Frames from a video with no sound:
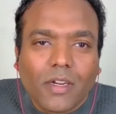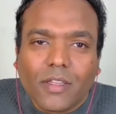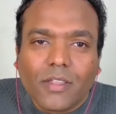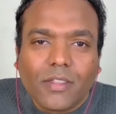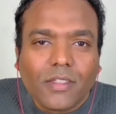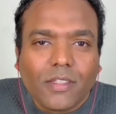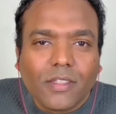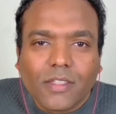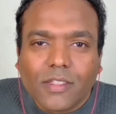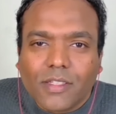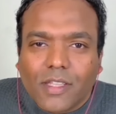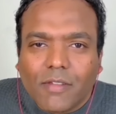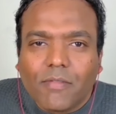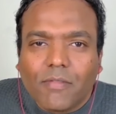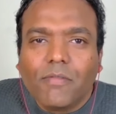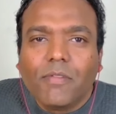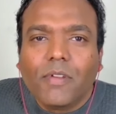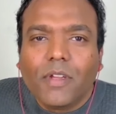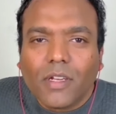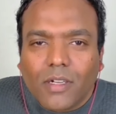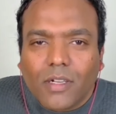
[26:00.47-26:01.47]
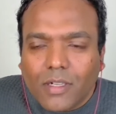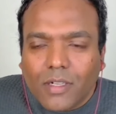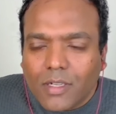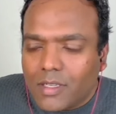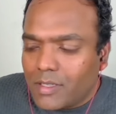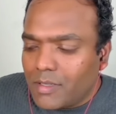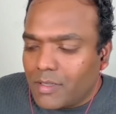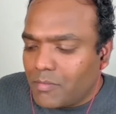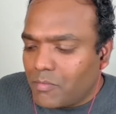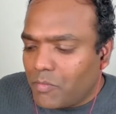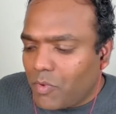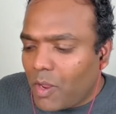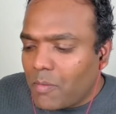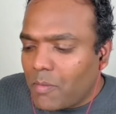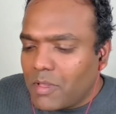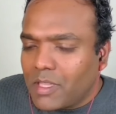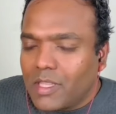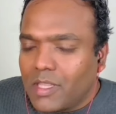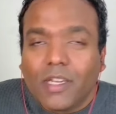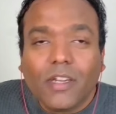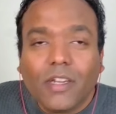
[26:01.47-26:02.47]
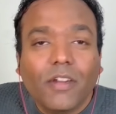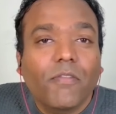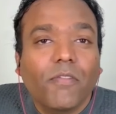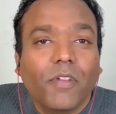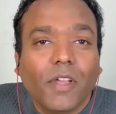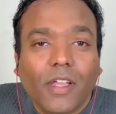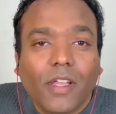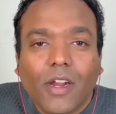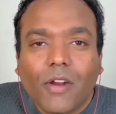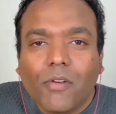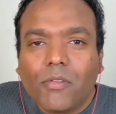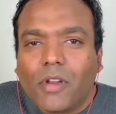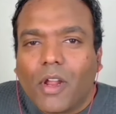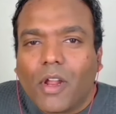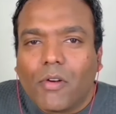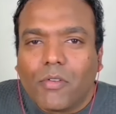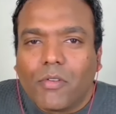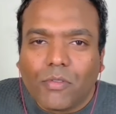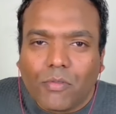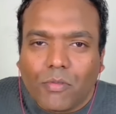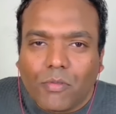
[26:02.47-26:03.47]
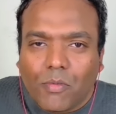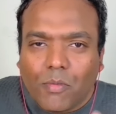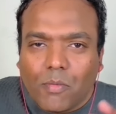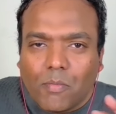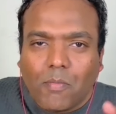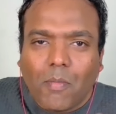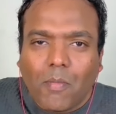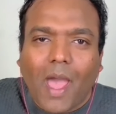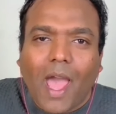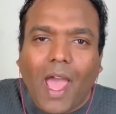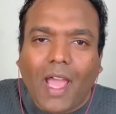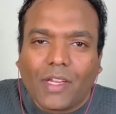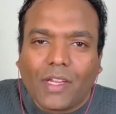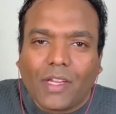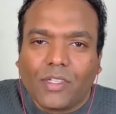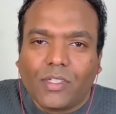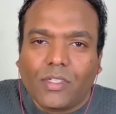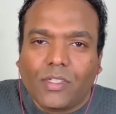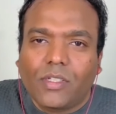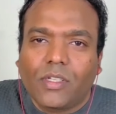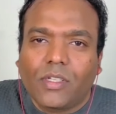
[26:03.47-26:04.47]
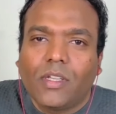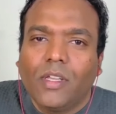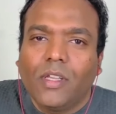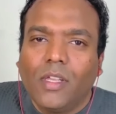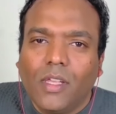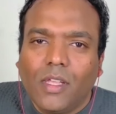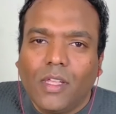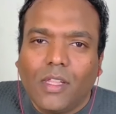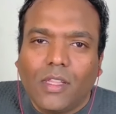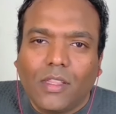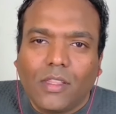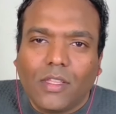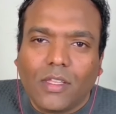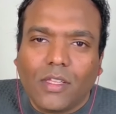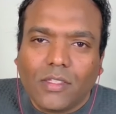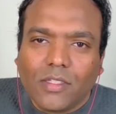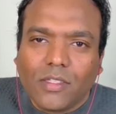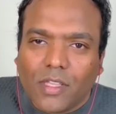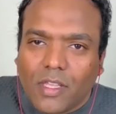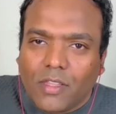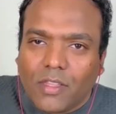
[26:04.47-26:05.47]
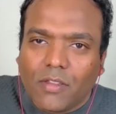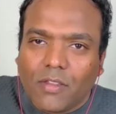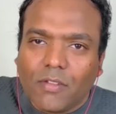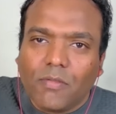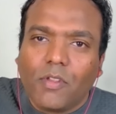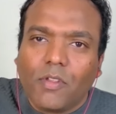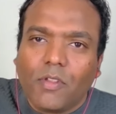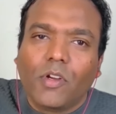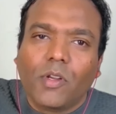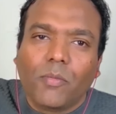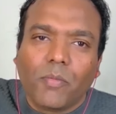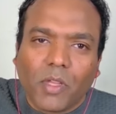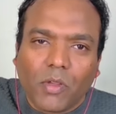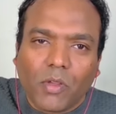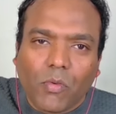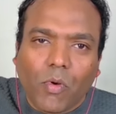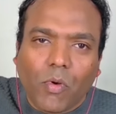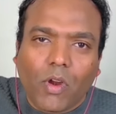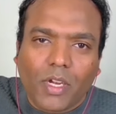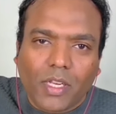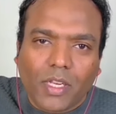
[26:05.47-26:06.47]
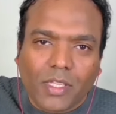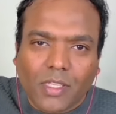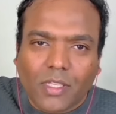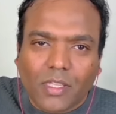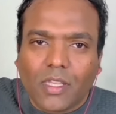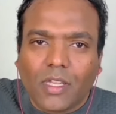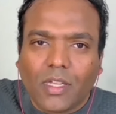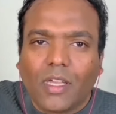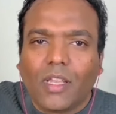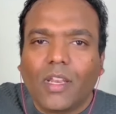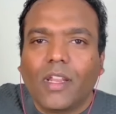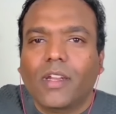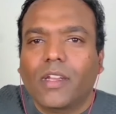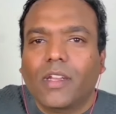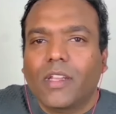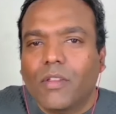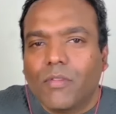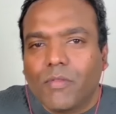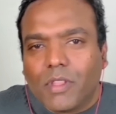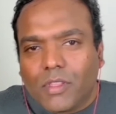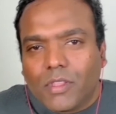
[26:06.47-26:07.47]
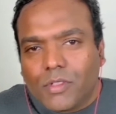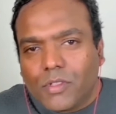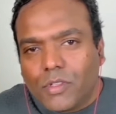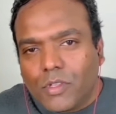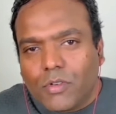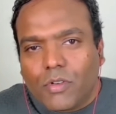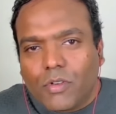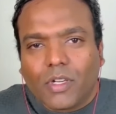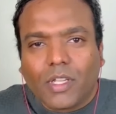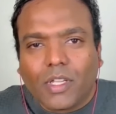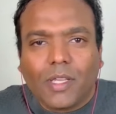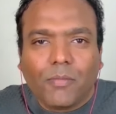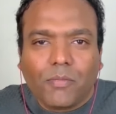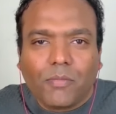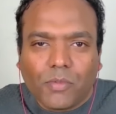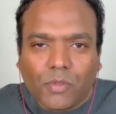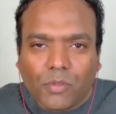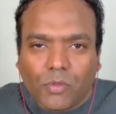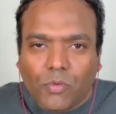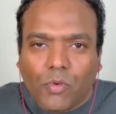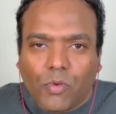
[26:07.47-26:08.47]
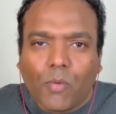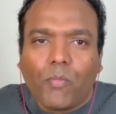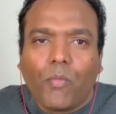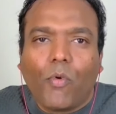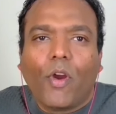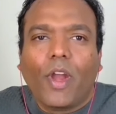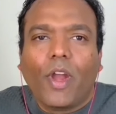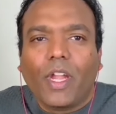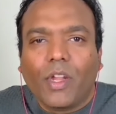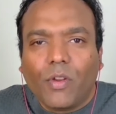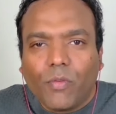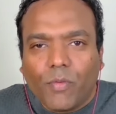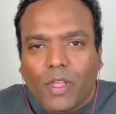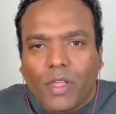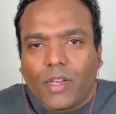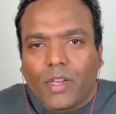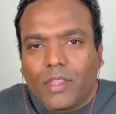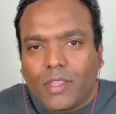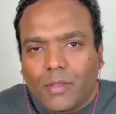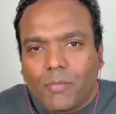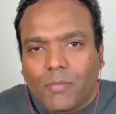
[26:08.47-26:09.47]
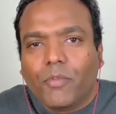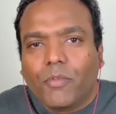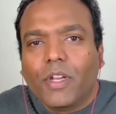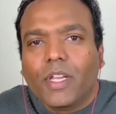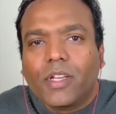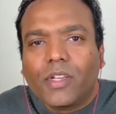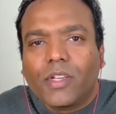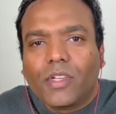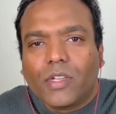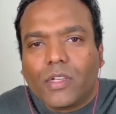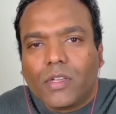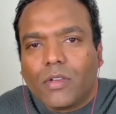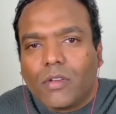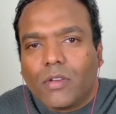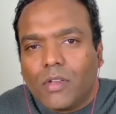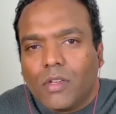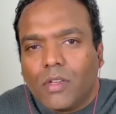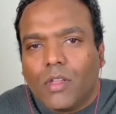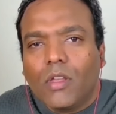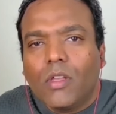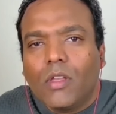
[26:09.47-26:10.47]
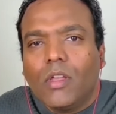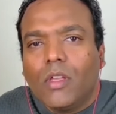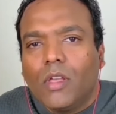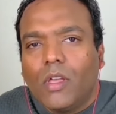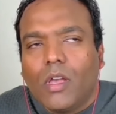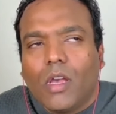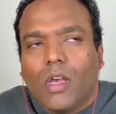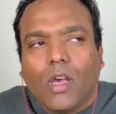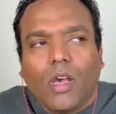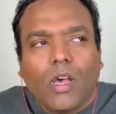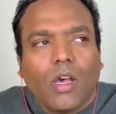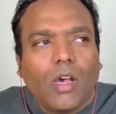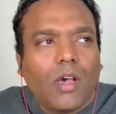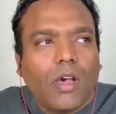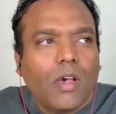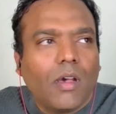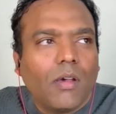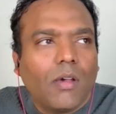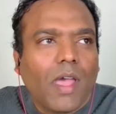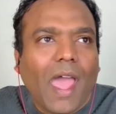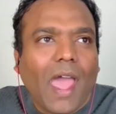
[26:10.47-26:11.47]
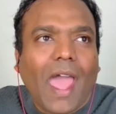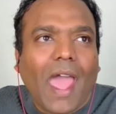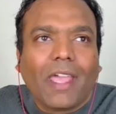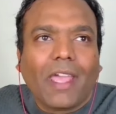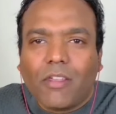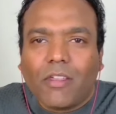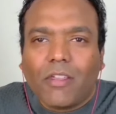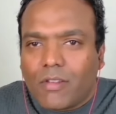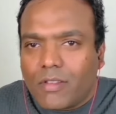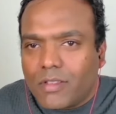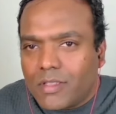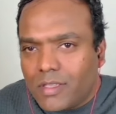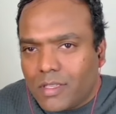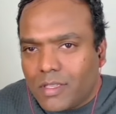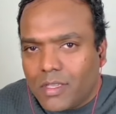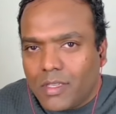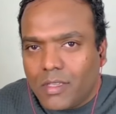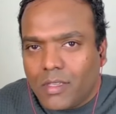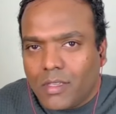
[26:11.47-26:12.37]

in the same field, and probably they didn't figure out how to match, let's say, the phenotypic qualities that they're collecting with the genotypes to a point wherein the prediction accuracy